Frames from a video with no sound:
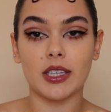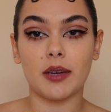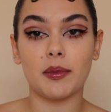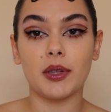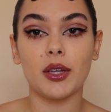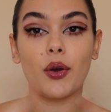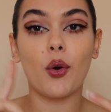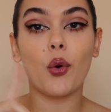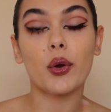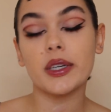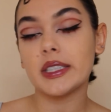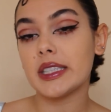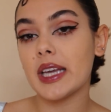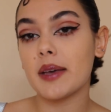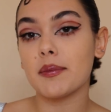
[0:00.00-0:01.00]
down below, or
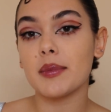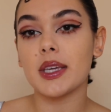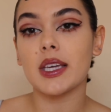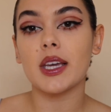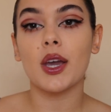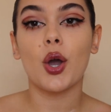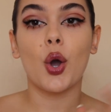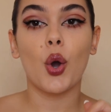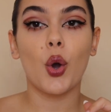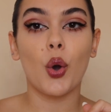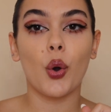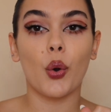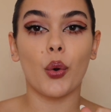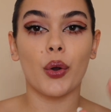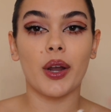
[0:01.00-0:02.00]
DM me,
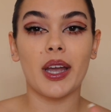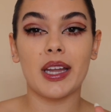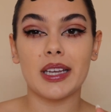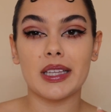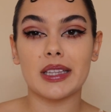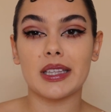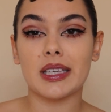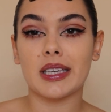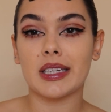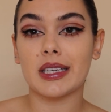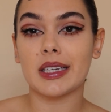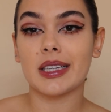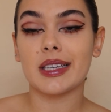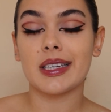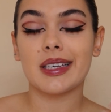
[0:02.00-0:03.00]
or
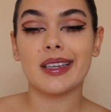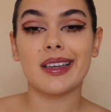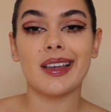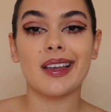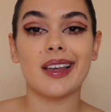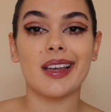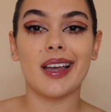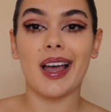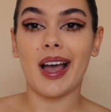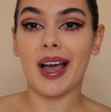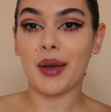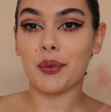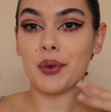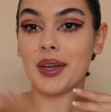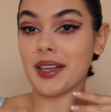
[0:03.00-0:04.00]
anything.
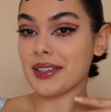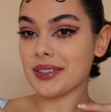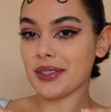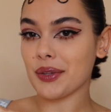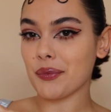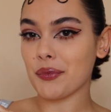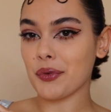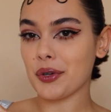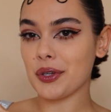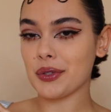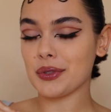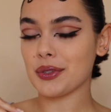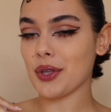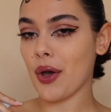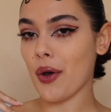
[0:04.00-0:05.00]
I will answer them for
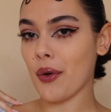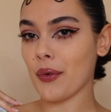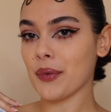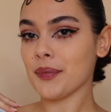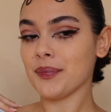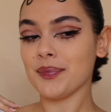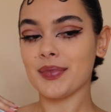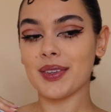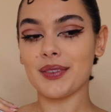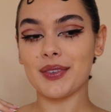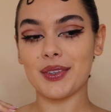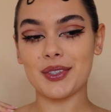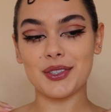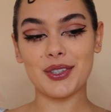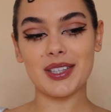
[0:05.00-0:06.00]
you. So
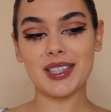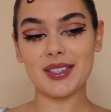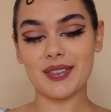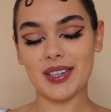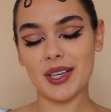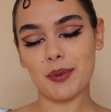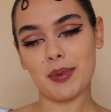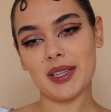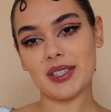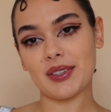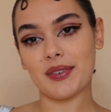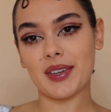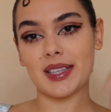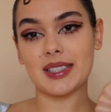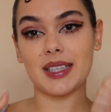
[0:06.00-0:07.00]
if you enjoyed this video, please
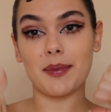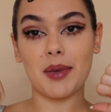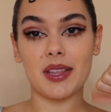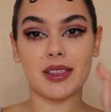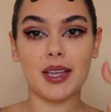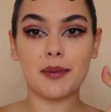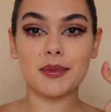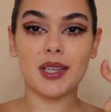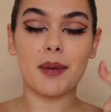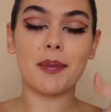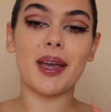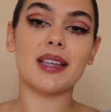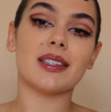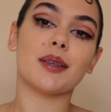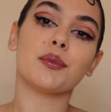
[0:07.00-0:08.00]
don't forget to give me a thumbs
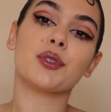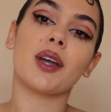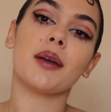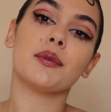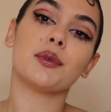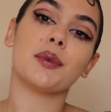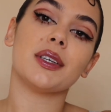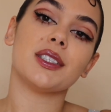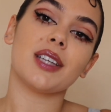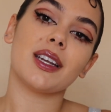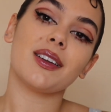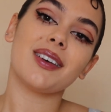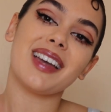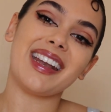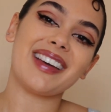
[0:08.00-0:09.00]
up and subscribe to my
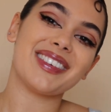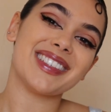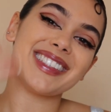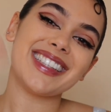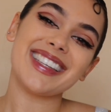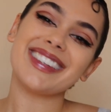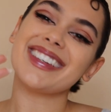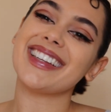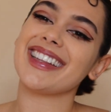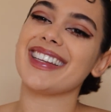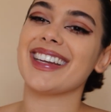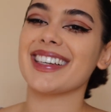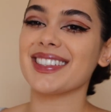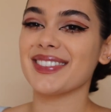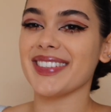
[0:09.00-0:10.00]
channel, and I will see you in the
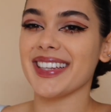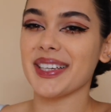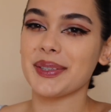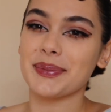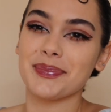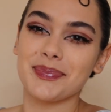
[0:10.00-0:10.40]
next video.